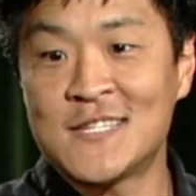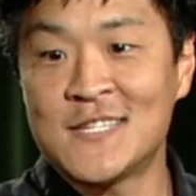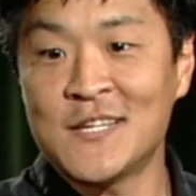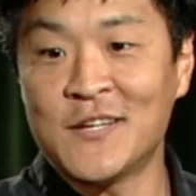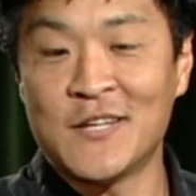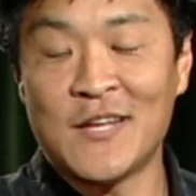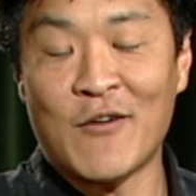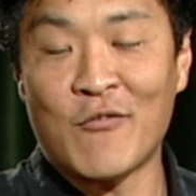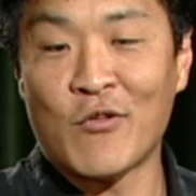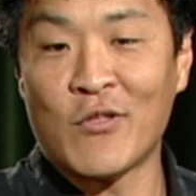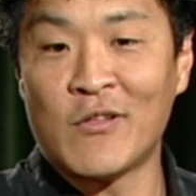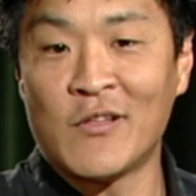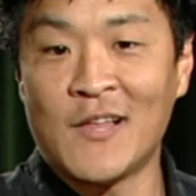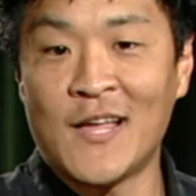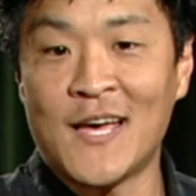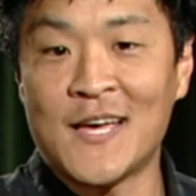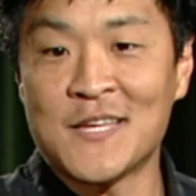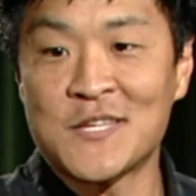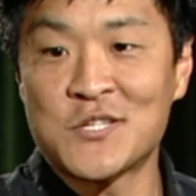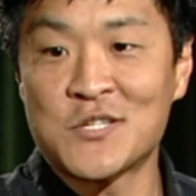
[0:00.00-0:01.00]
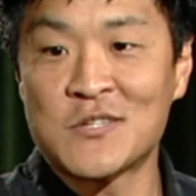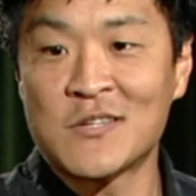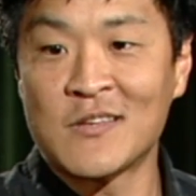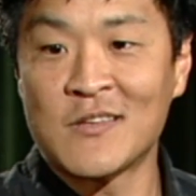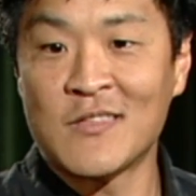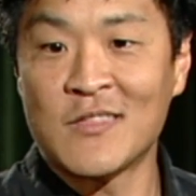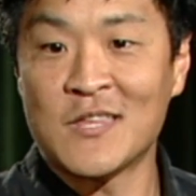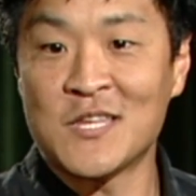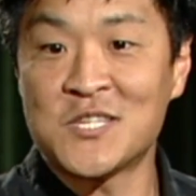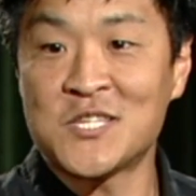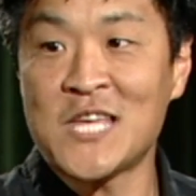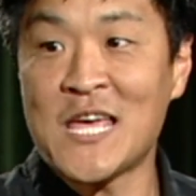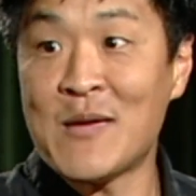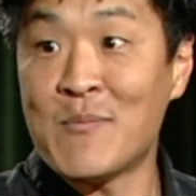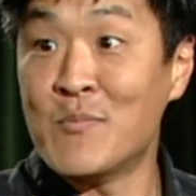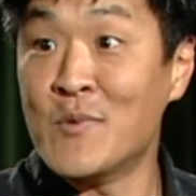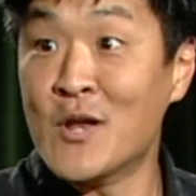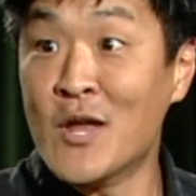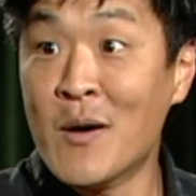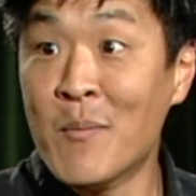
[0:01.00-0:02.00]
nevertheless, the
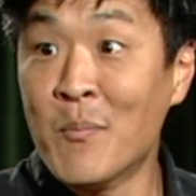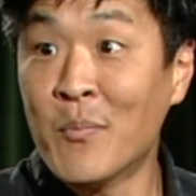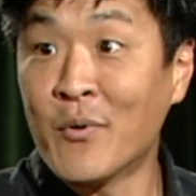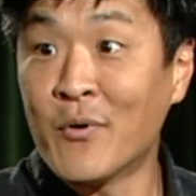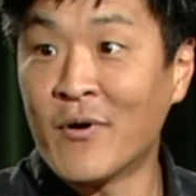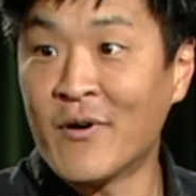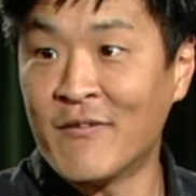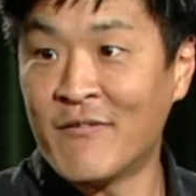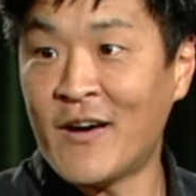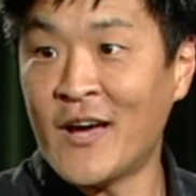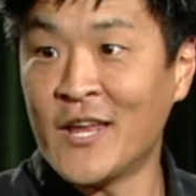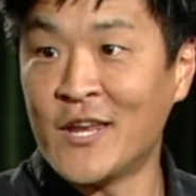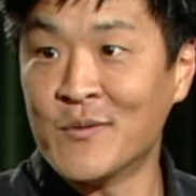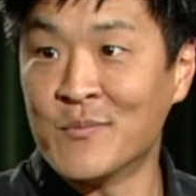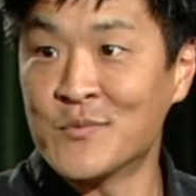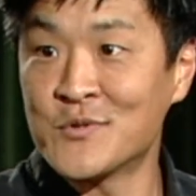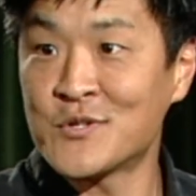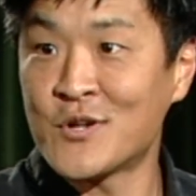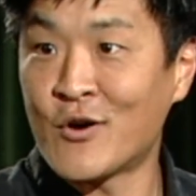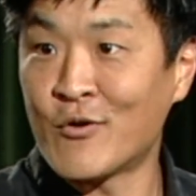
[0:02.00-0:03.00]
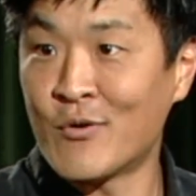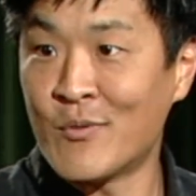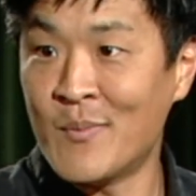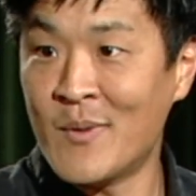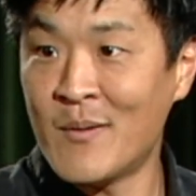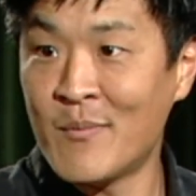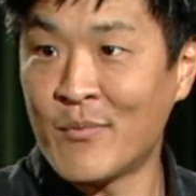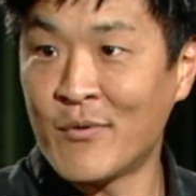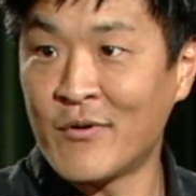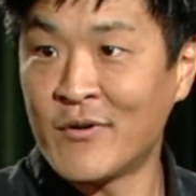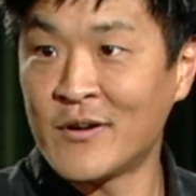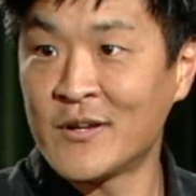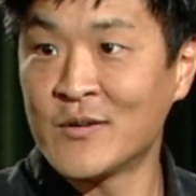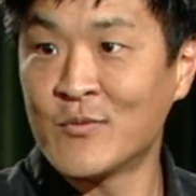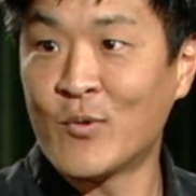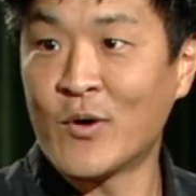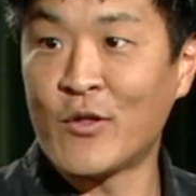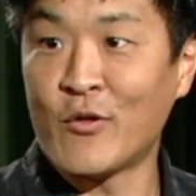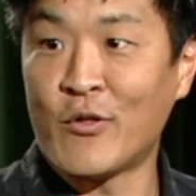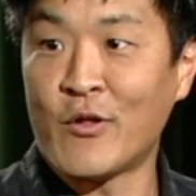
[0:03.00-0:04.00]
same number of items are remembered,
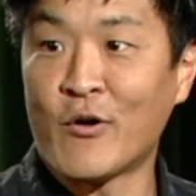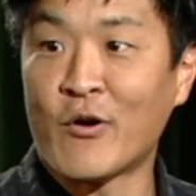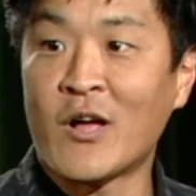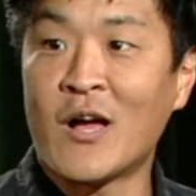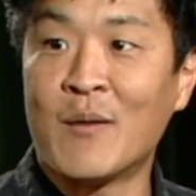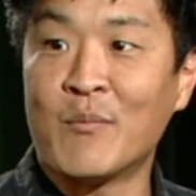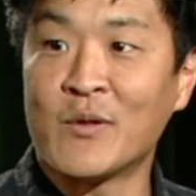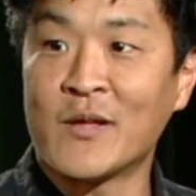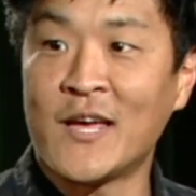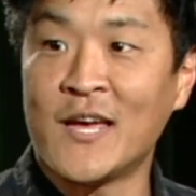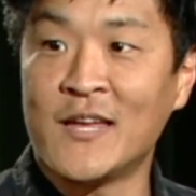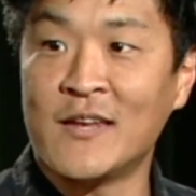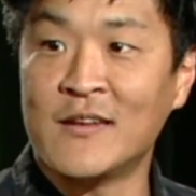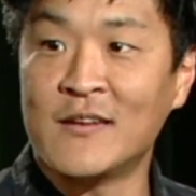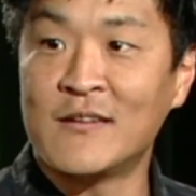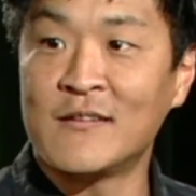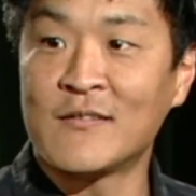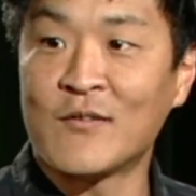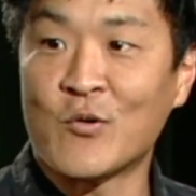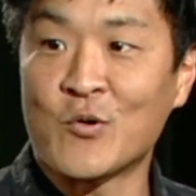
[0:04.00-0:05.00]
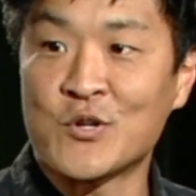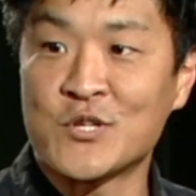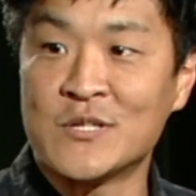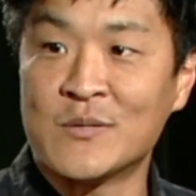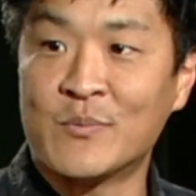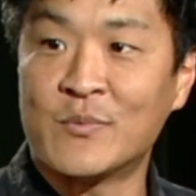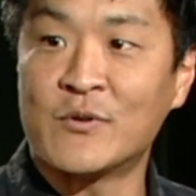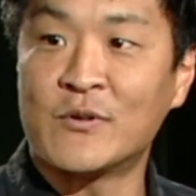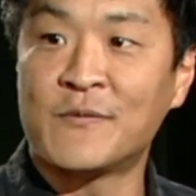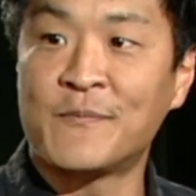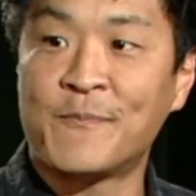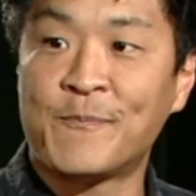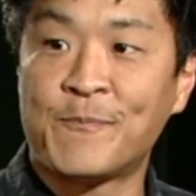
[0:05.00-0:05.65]
whether they're complicated or simple.